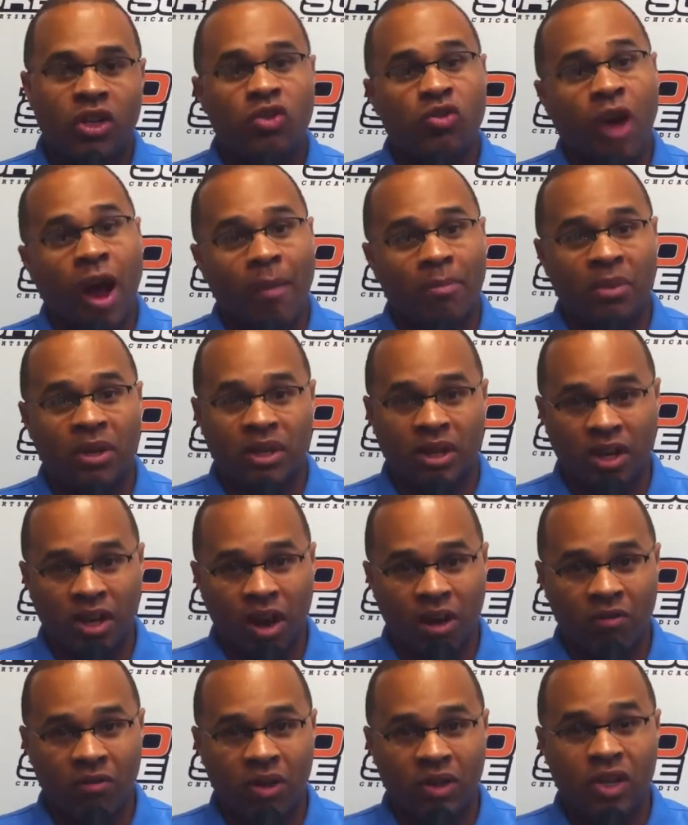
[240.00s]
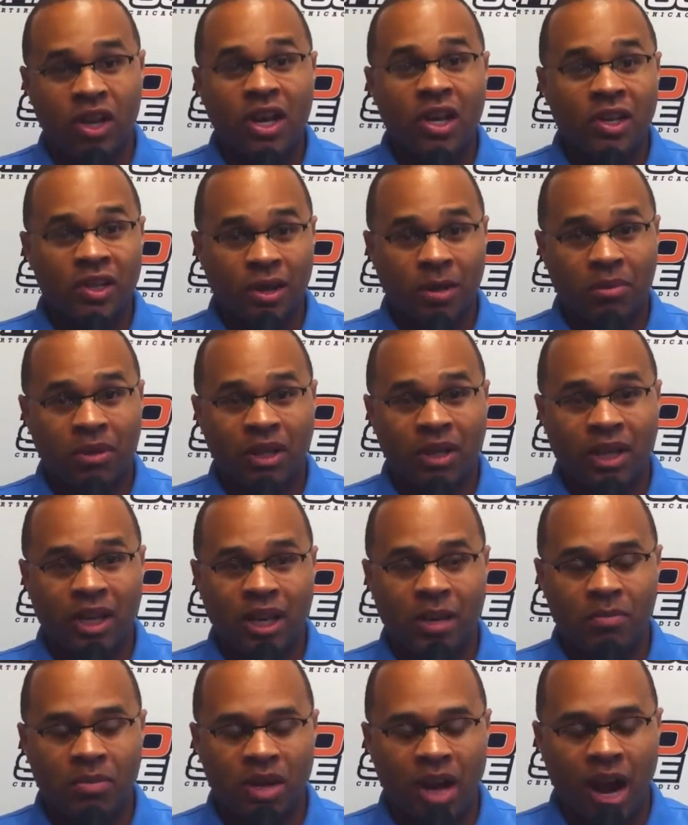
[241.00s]
to drop into coverage? Something to
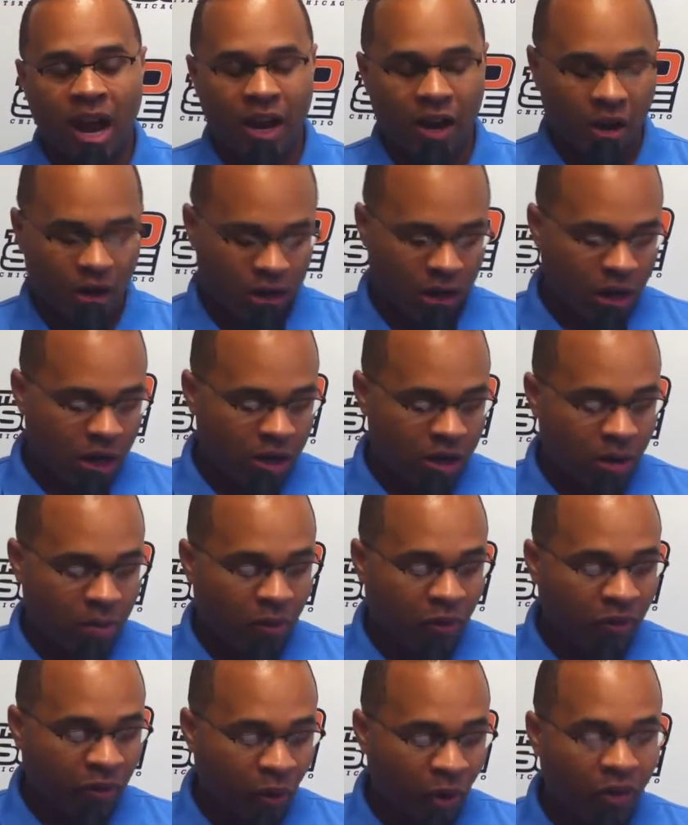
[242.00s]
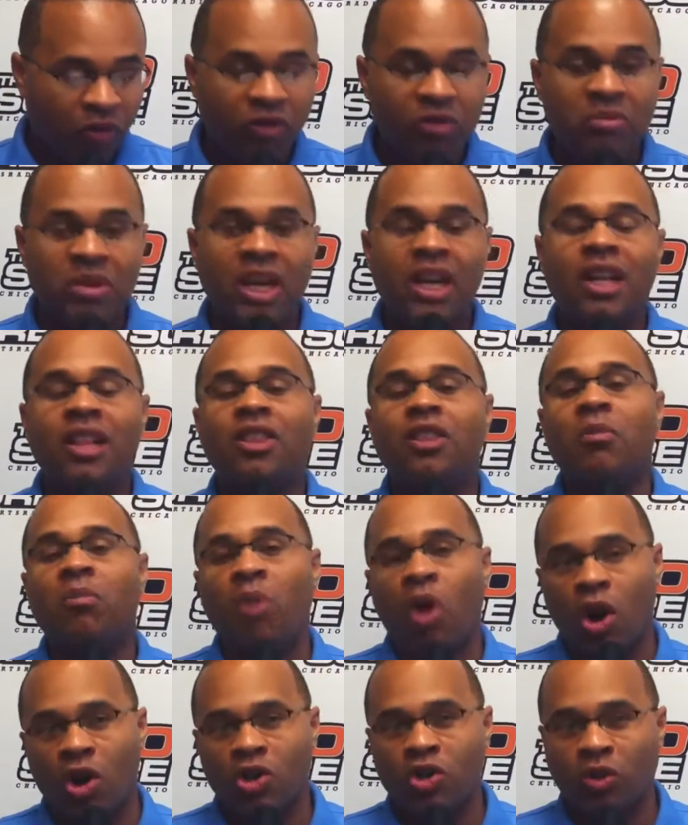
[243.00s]
keep an eye on. Number 4 for me, the
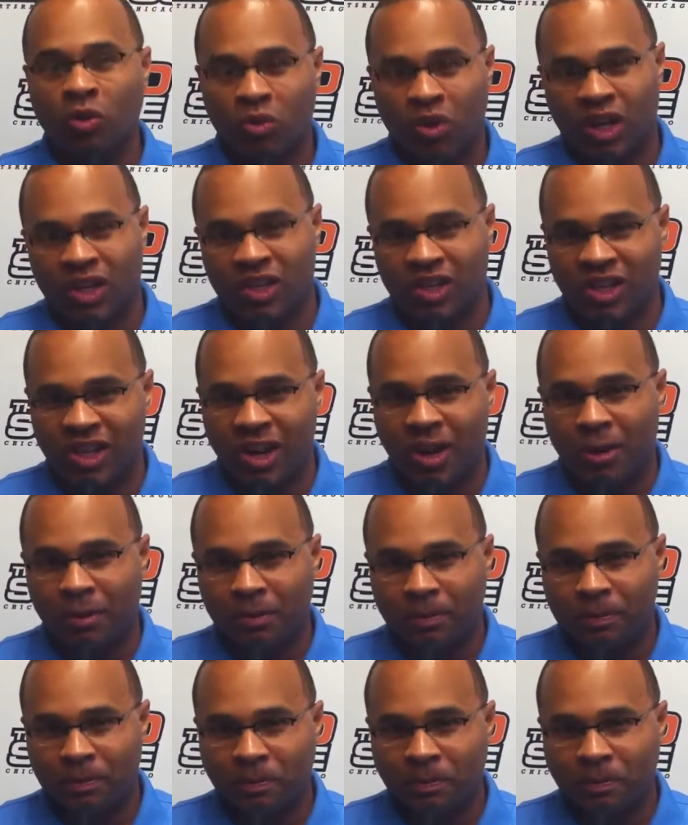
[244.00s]
Marshall ratio.